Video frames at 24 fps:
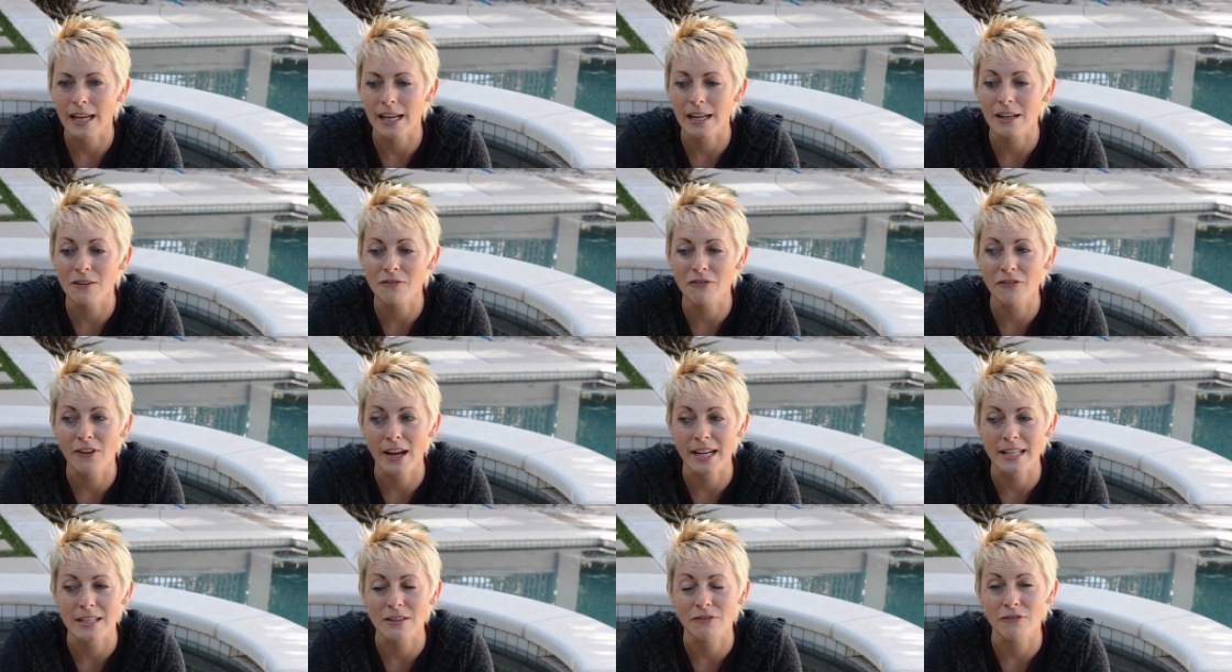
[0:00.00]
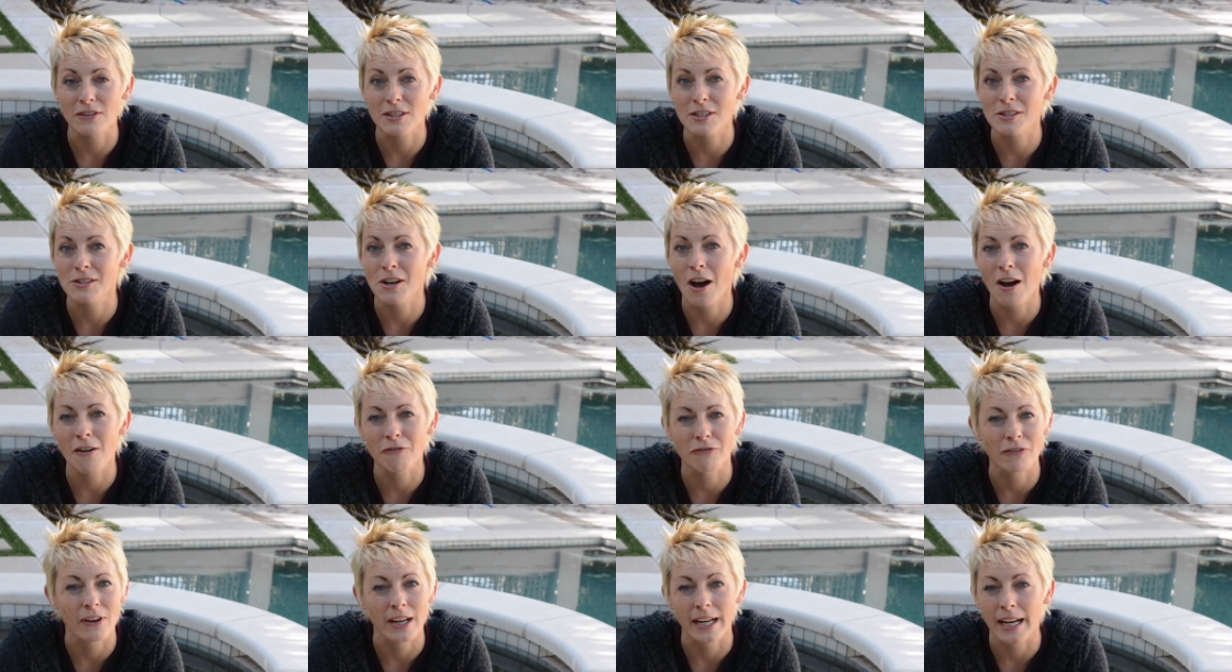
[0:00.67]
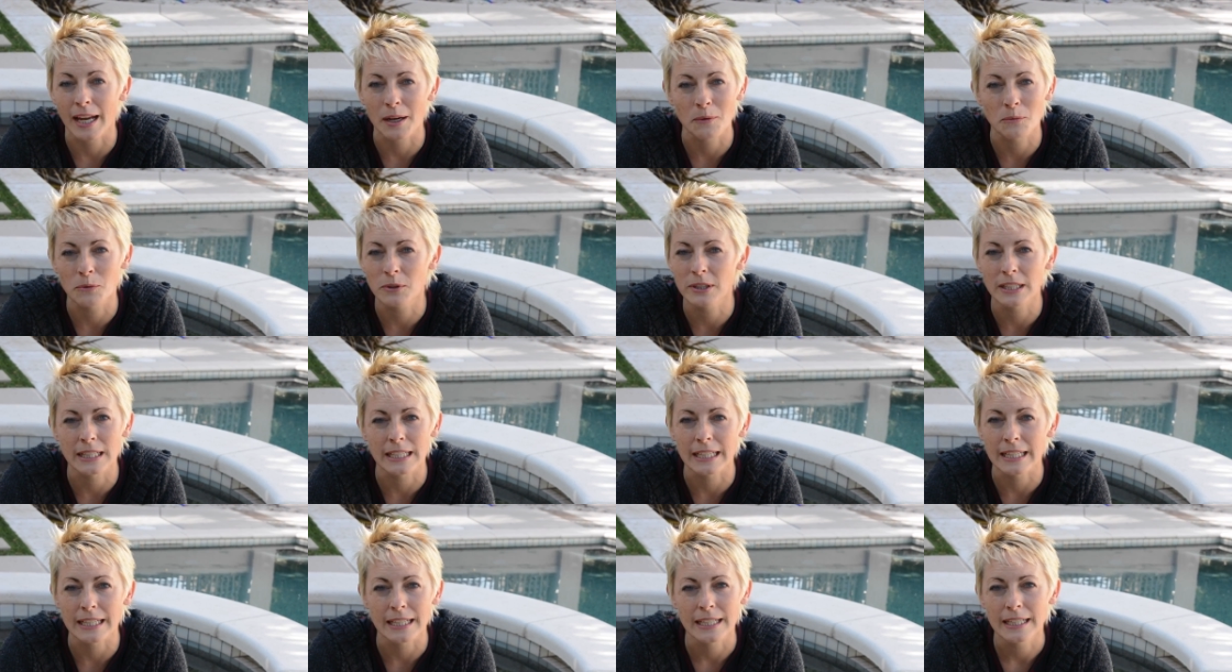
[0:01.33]
And in fact, if it's not fun, I
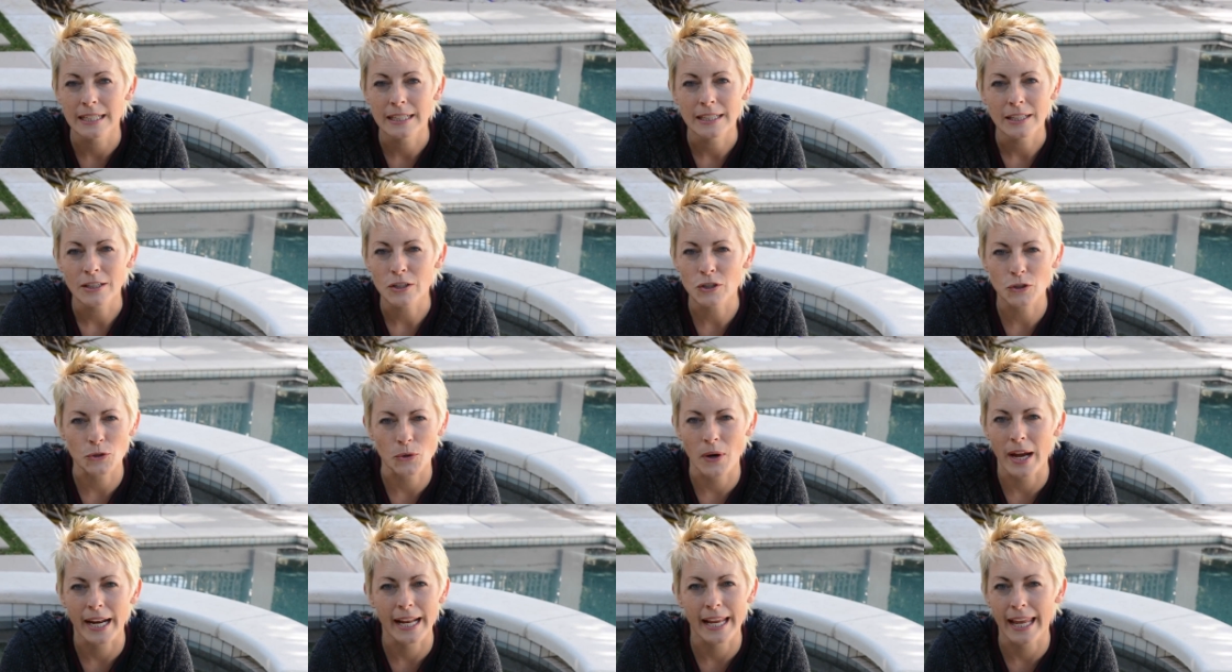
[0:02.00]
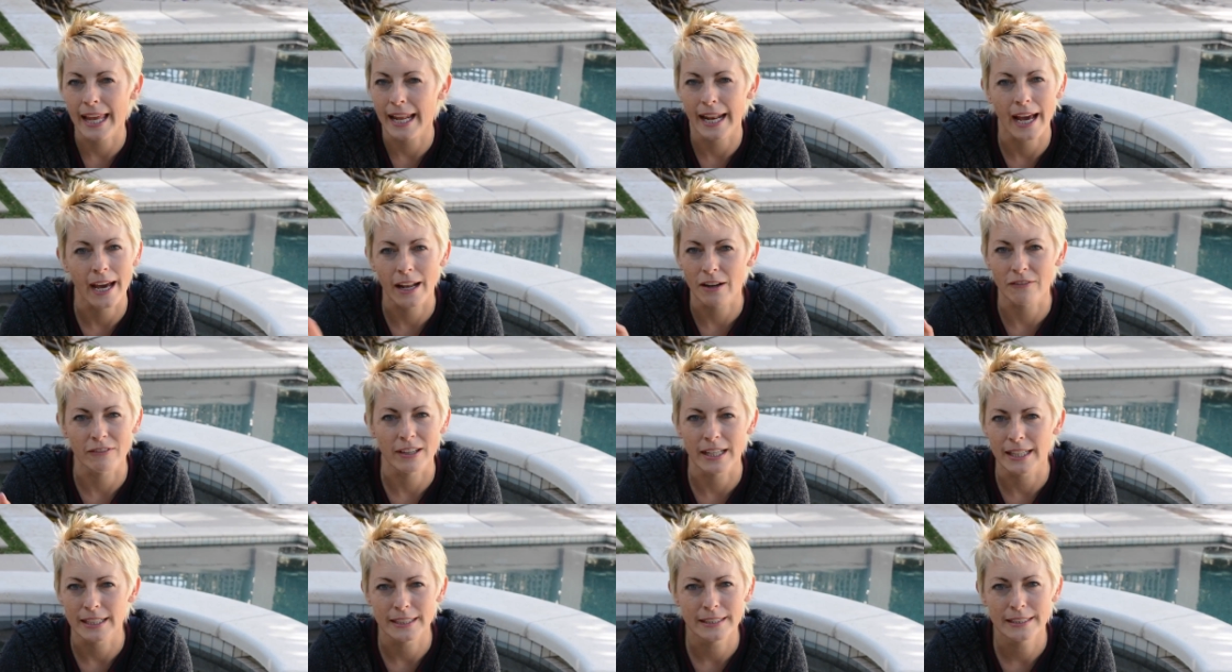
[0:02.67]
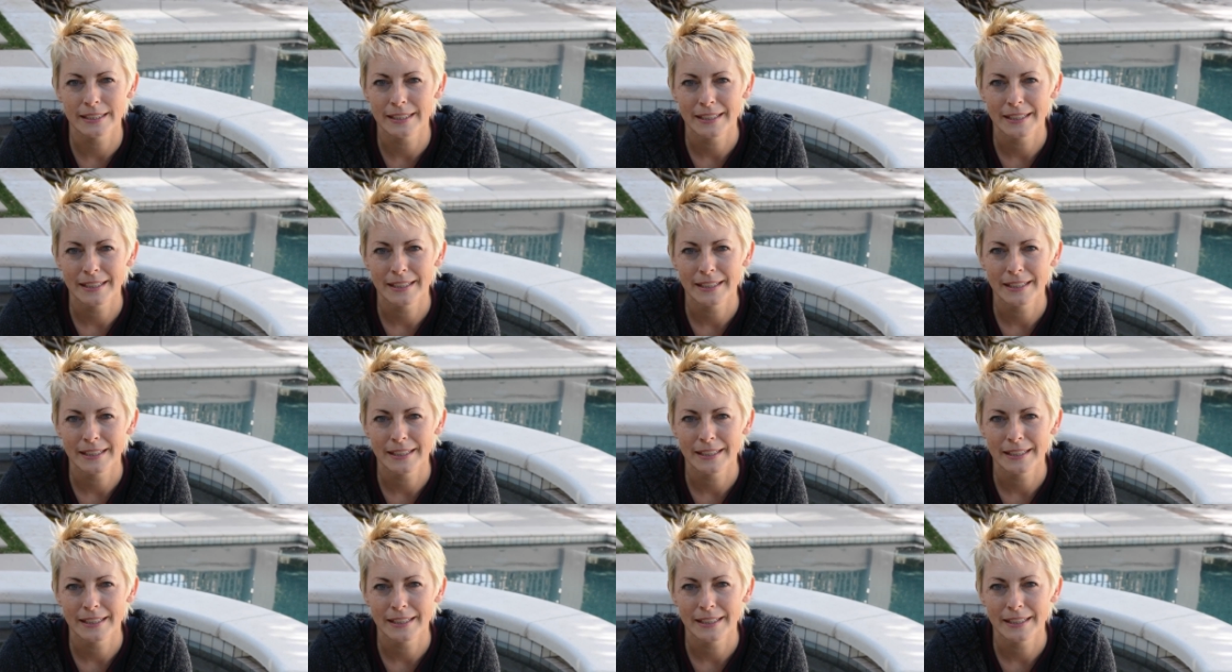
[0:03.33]
really try to get out of it.